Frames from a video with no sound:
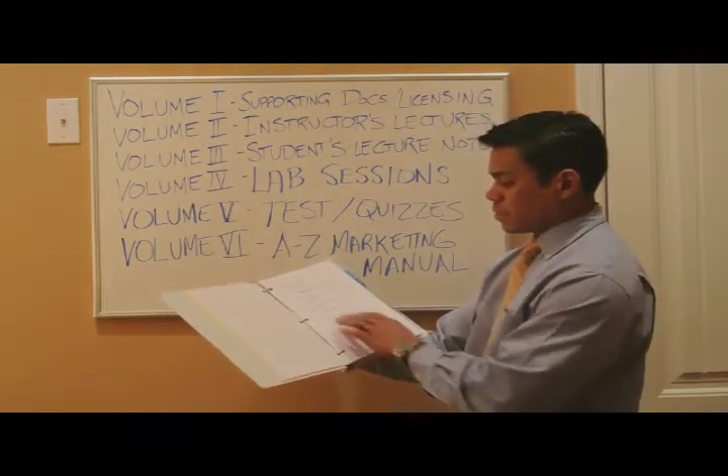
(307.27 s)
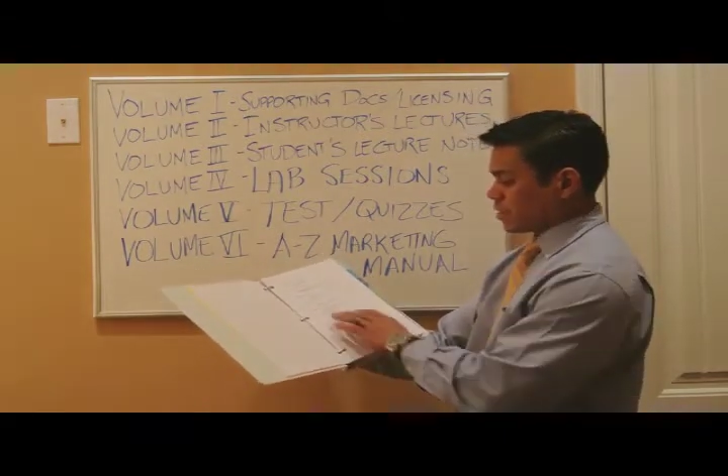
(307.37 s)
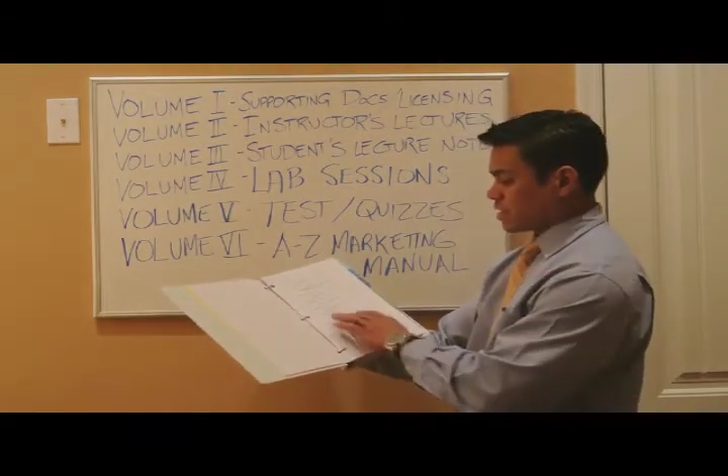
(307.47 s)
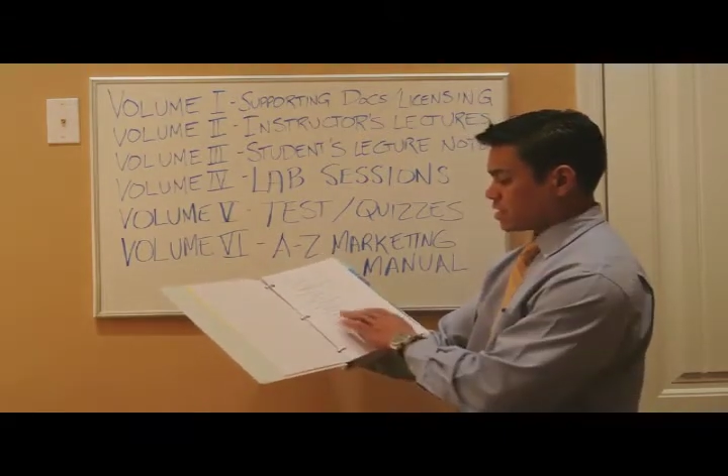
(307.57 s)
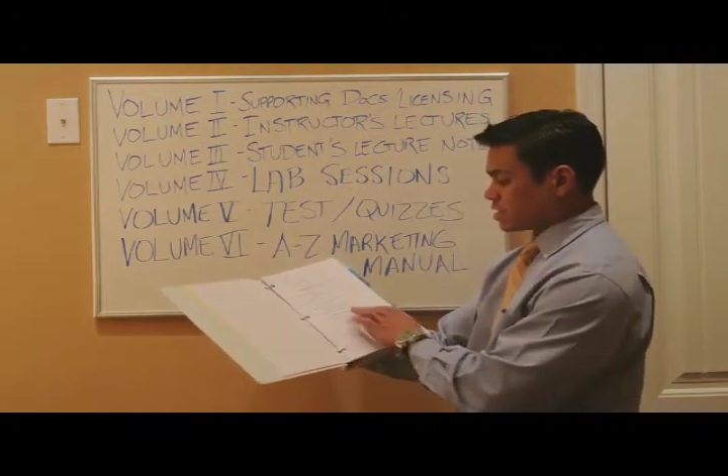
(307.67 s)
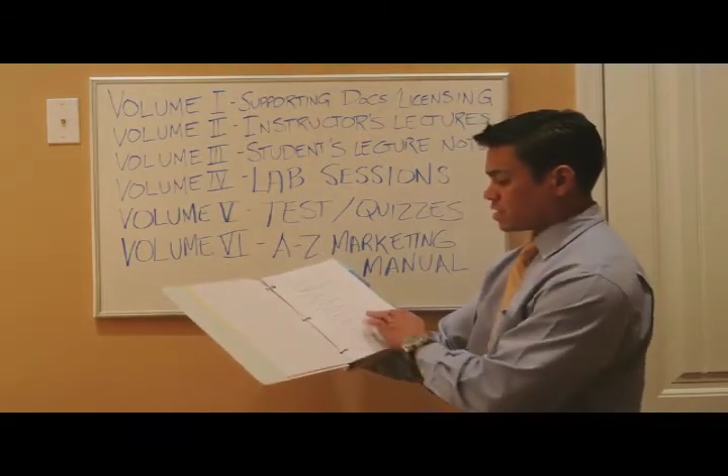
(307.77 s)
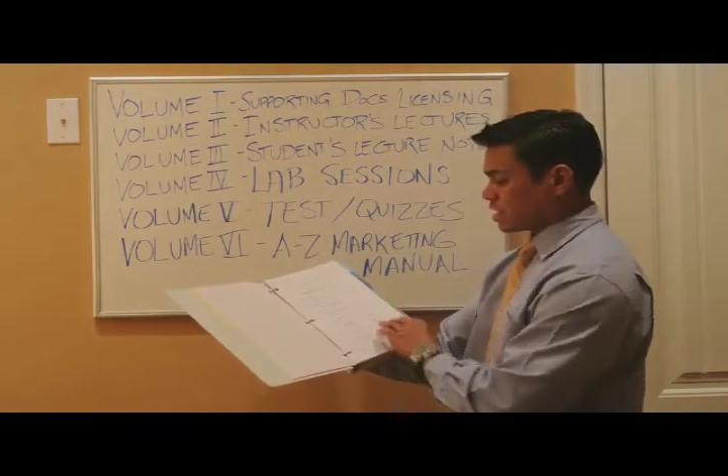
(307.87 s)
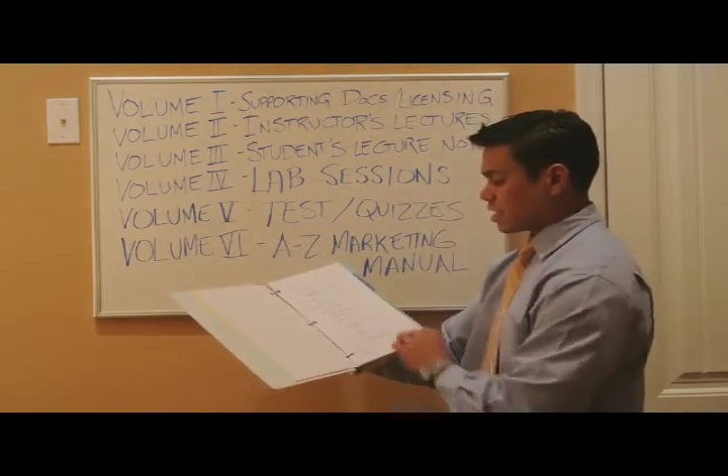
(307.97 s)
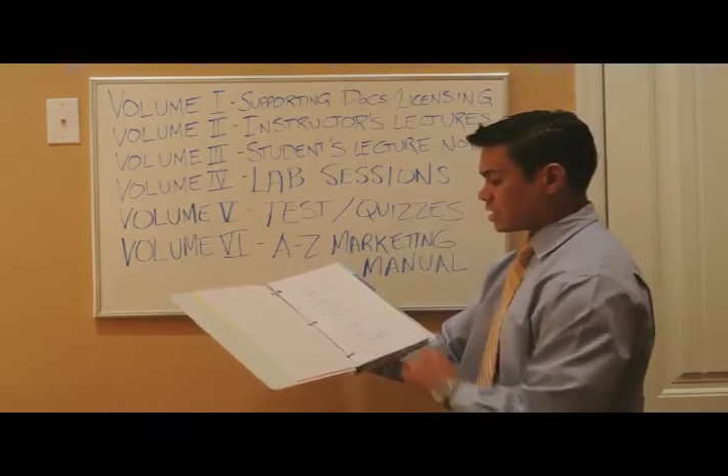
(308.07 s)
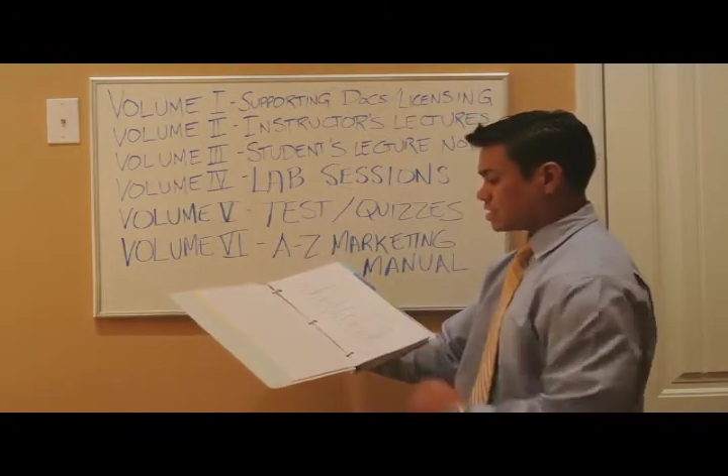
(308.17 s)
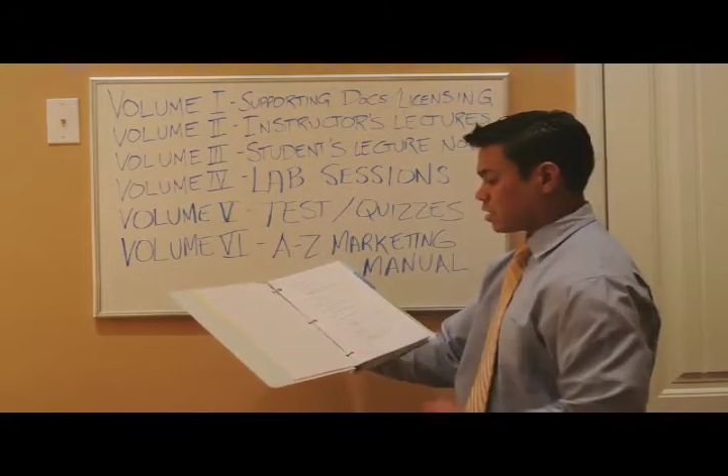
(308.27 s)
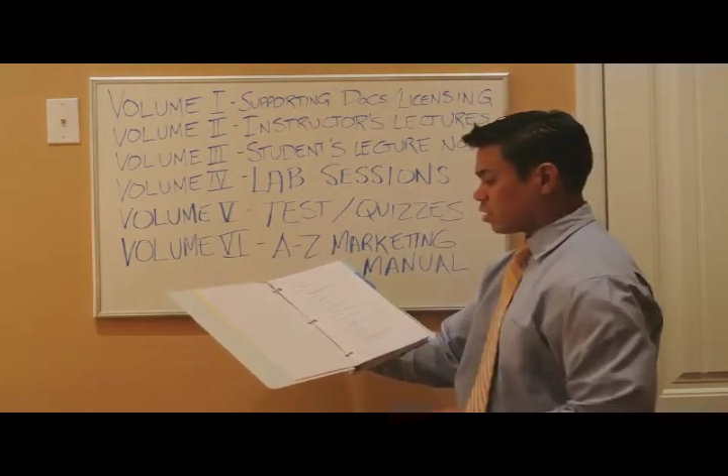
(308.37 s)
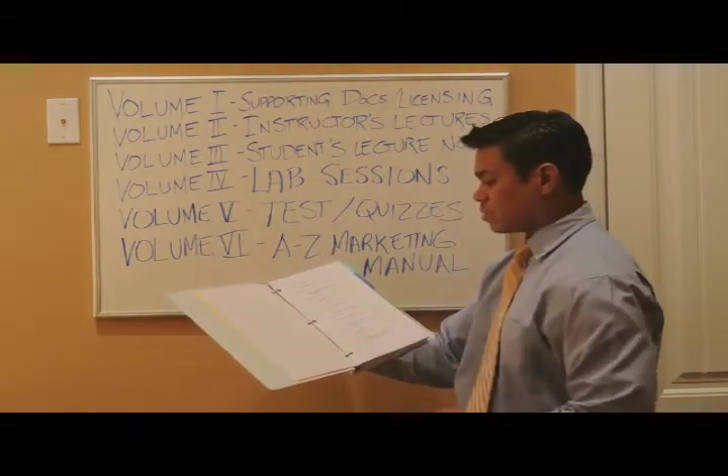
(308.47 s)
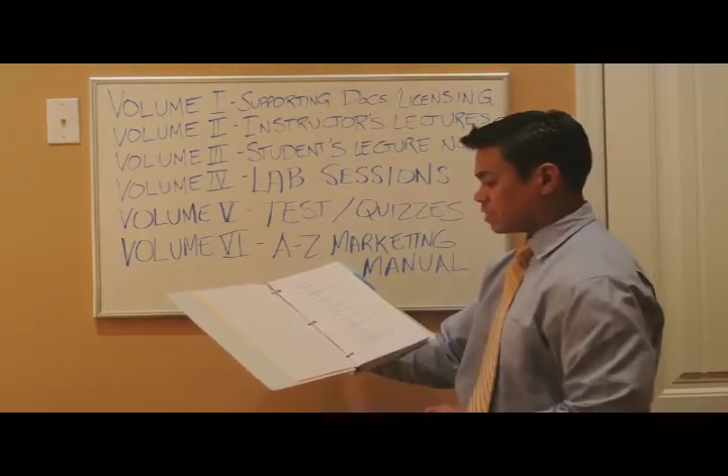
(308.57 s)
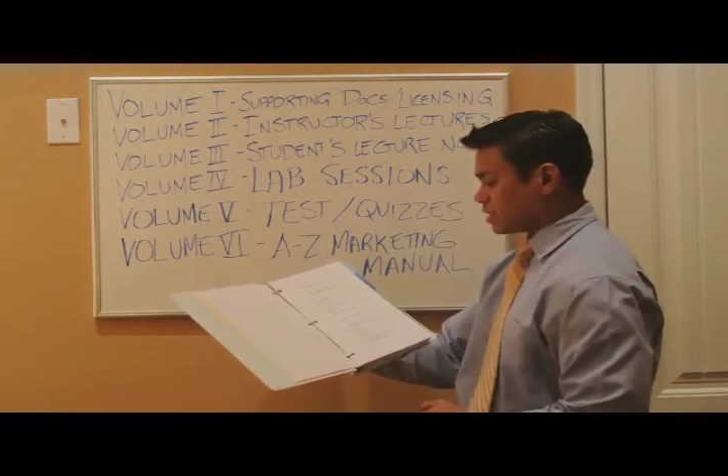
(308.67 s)
placing sealants and
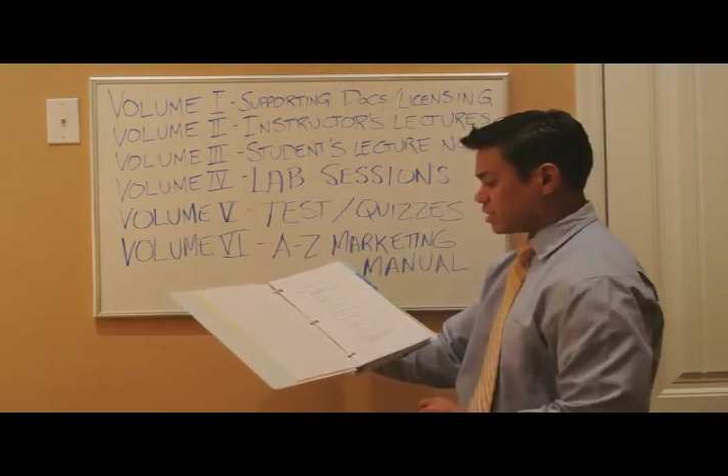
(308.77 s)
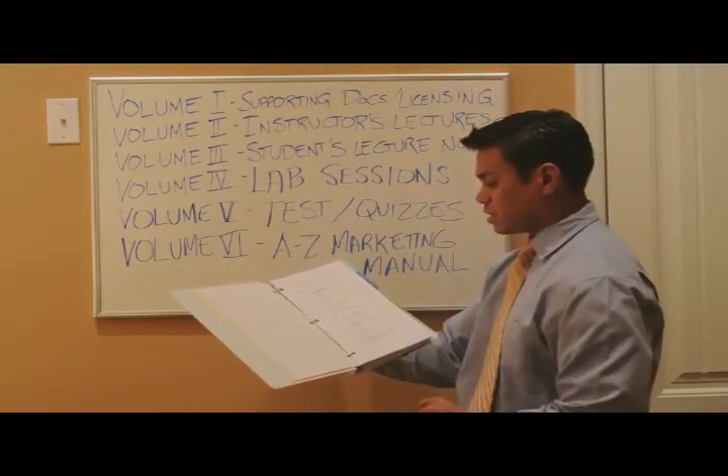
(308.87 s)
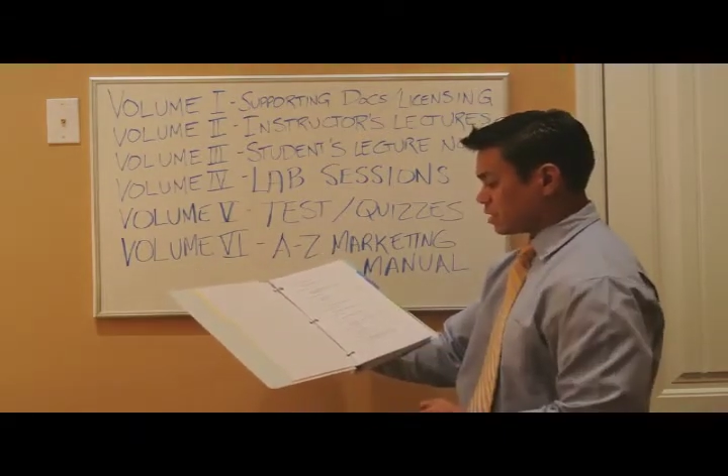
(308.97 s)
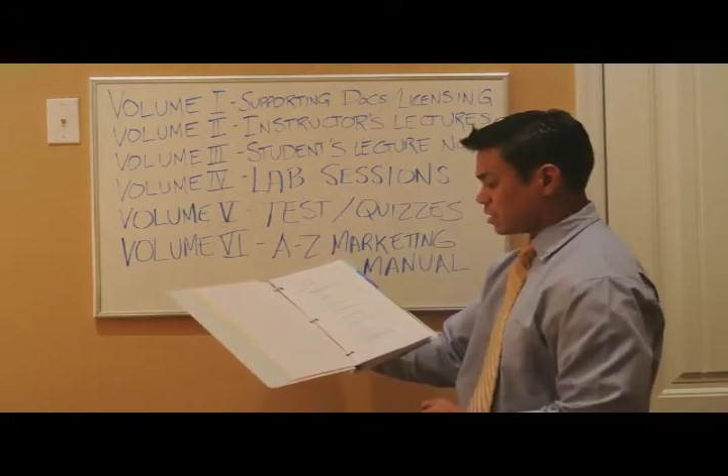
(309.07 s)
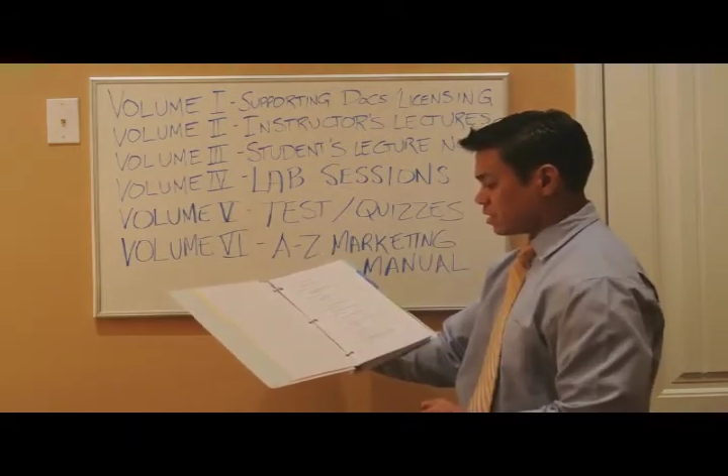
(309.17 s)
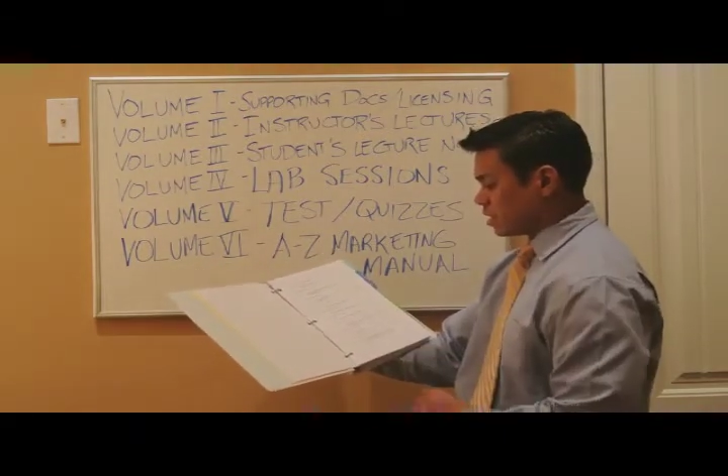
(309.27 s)
home bleaching,